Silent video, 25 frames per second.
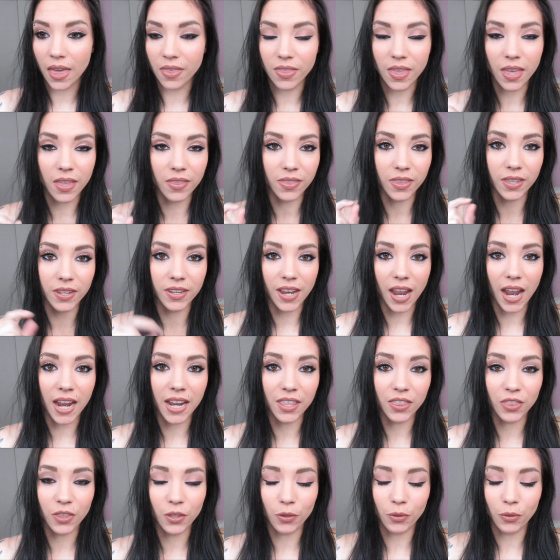And then the
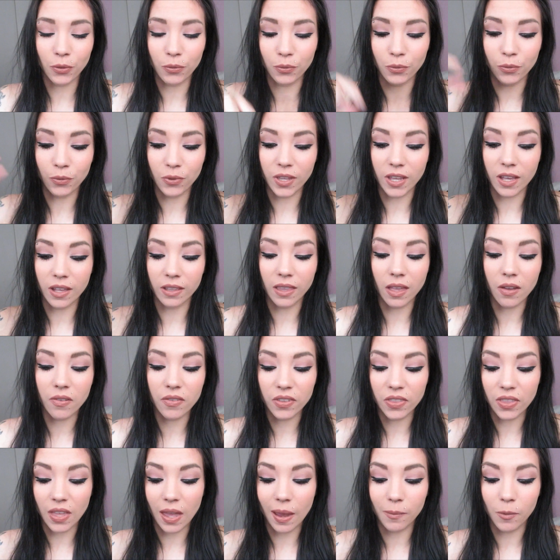ninth through the eleventh,